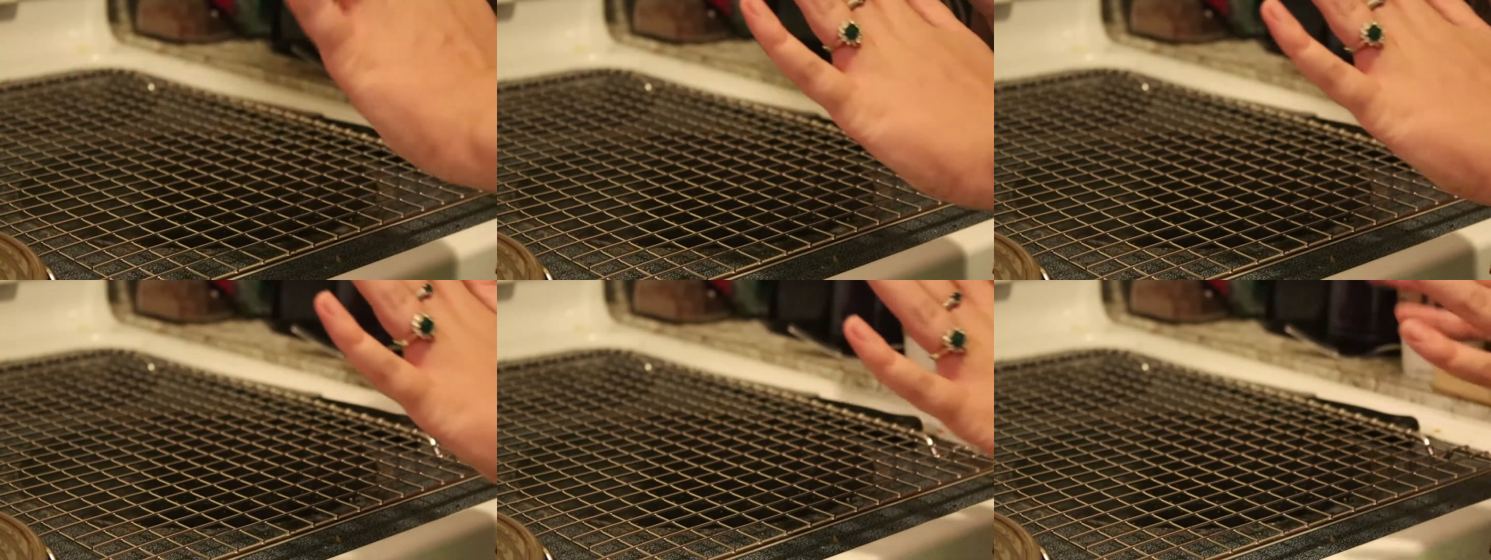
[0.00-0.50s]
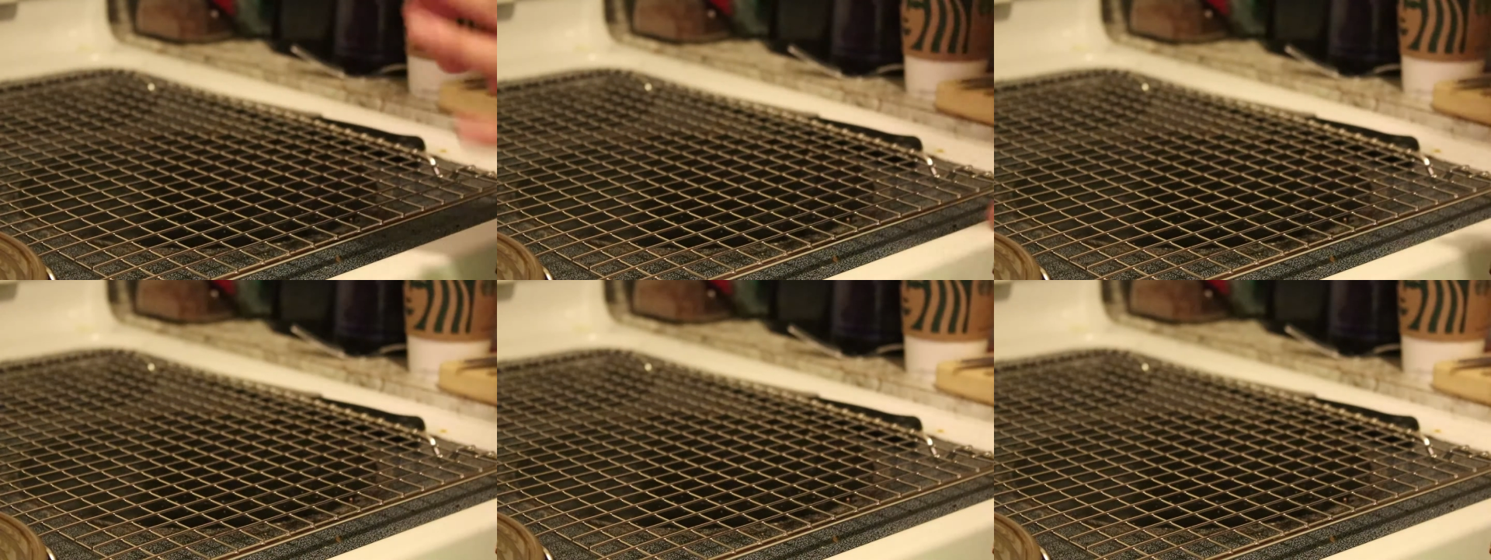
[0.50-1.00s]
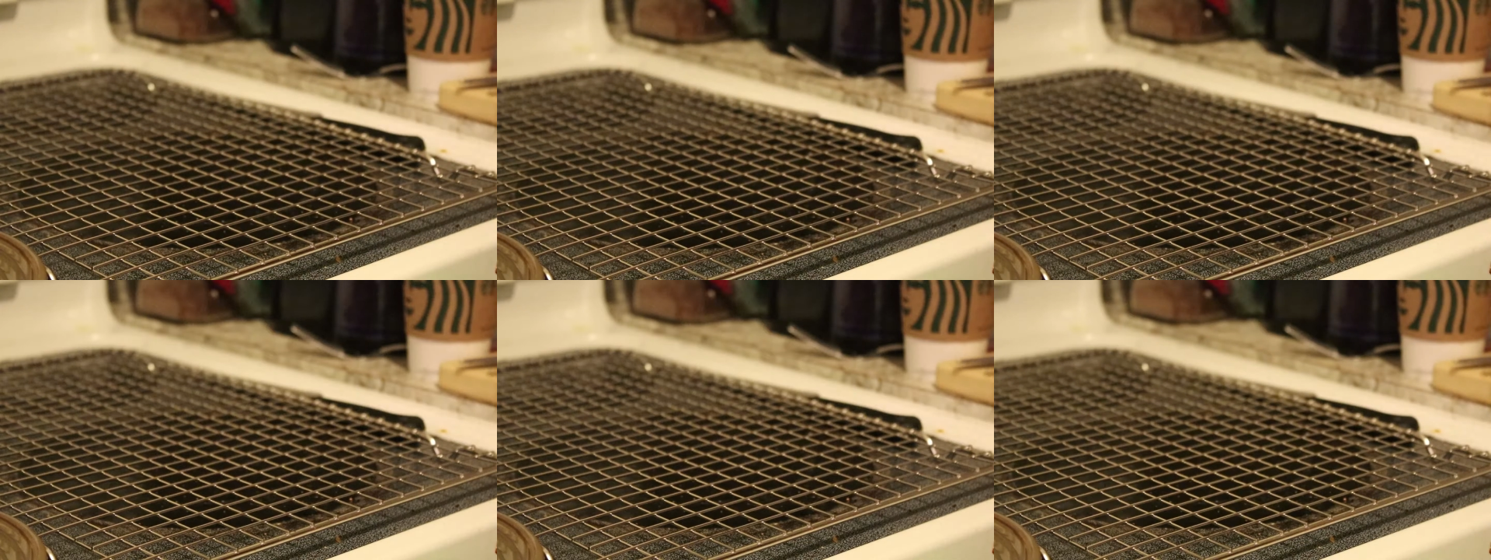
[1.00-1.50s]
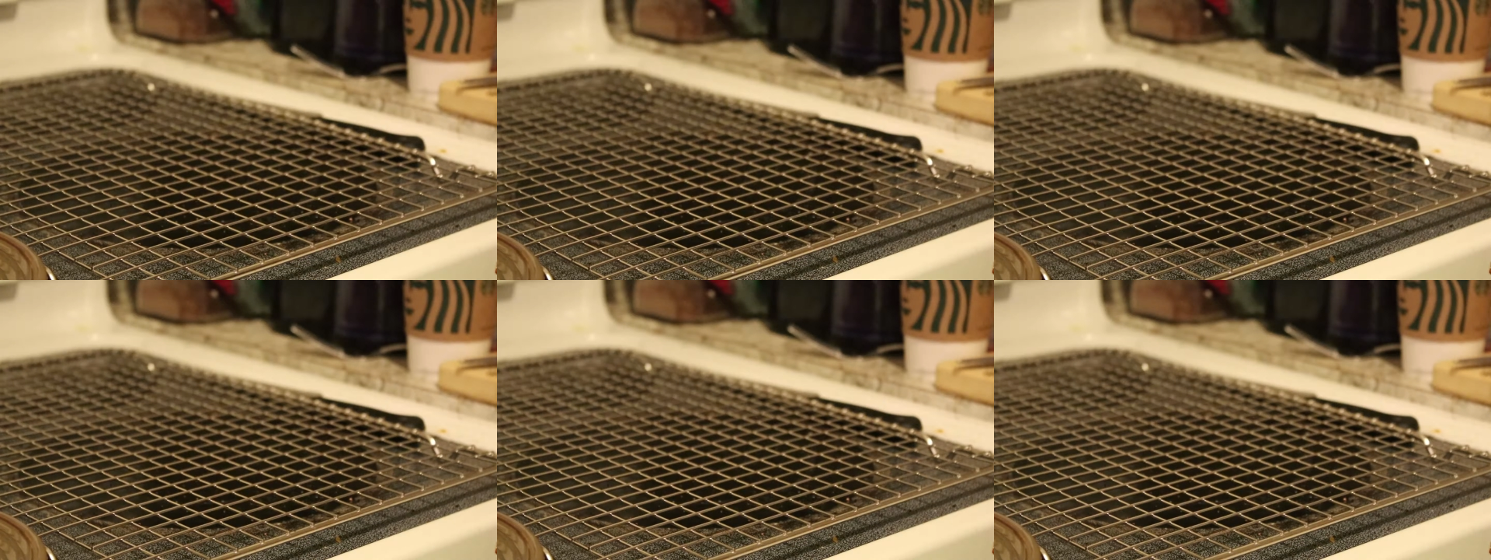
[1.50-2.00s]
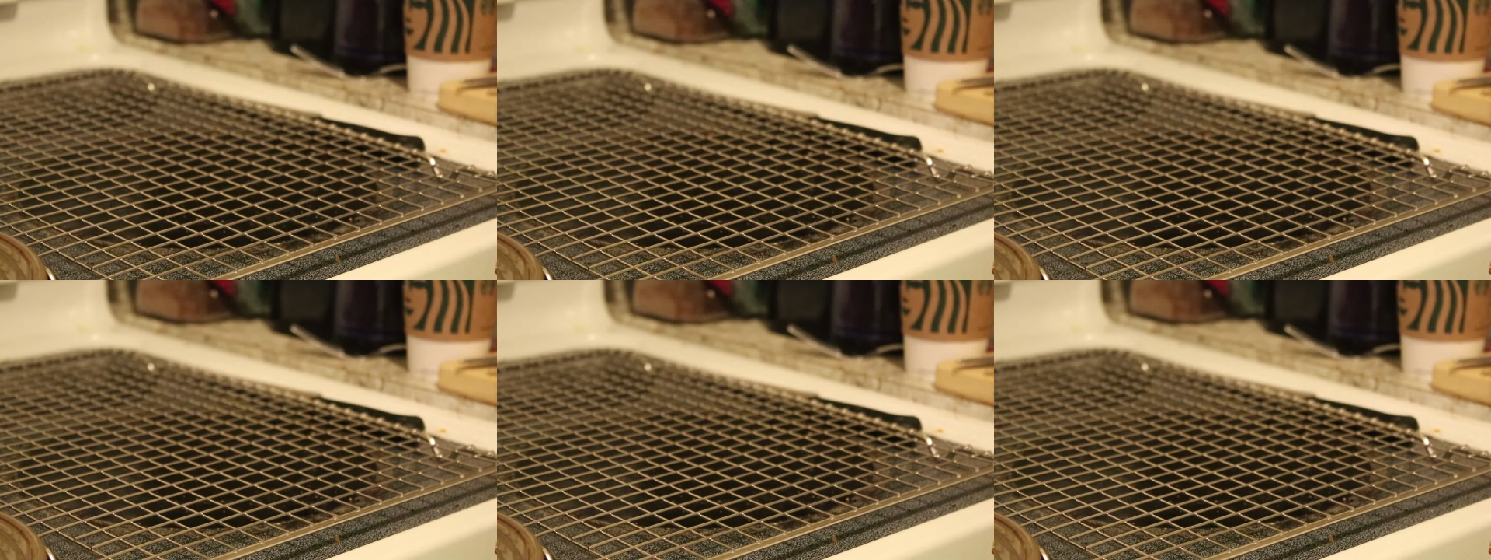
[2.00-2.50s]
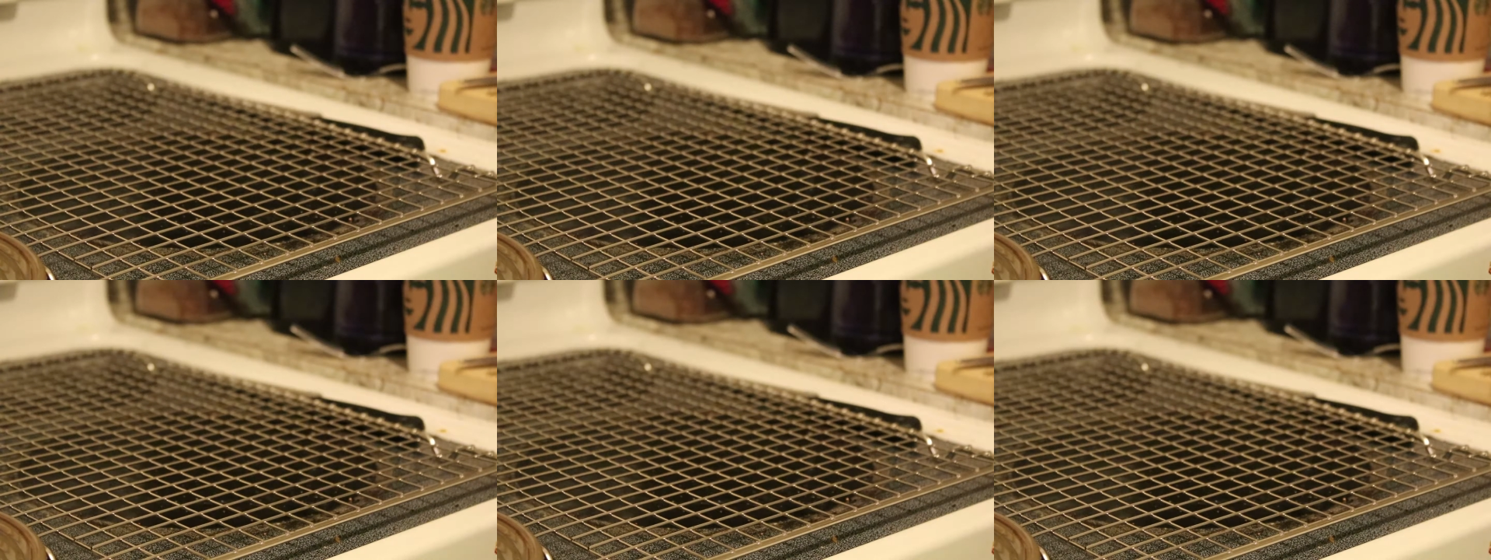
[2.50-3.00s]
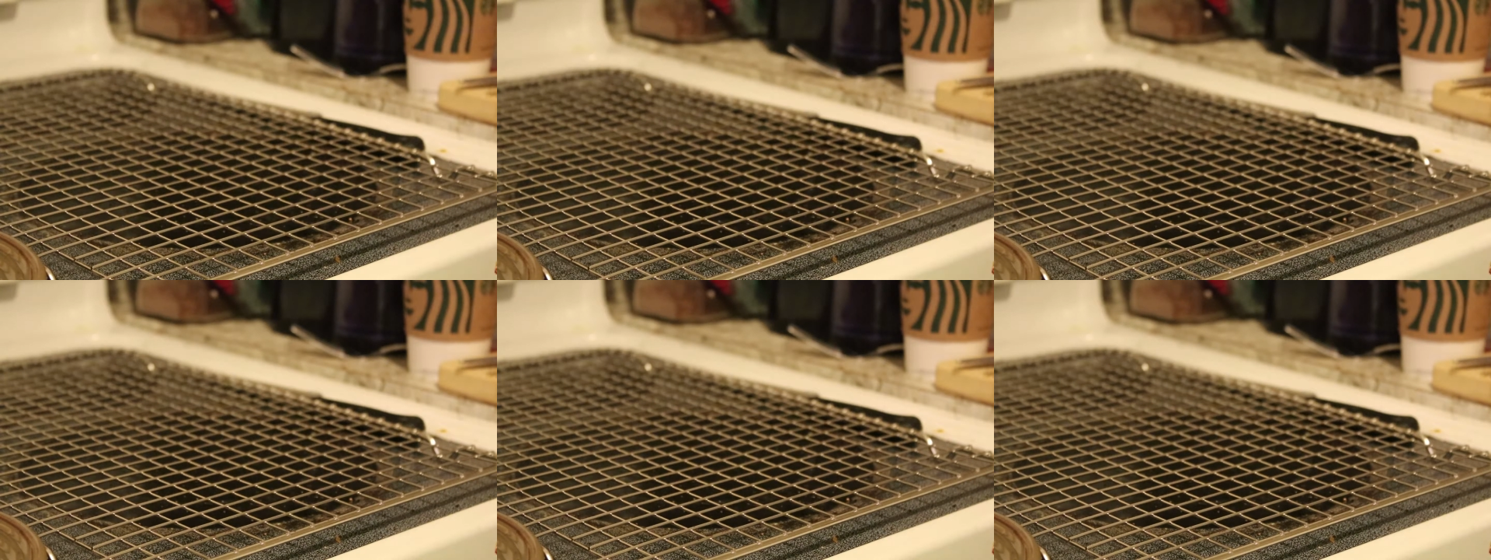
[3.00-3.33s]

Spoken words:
(no speaker visible)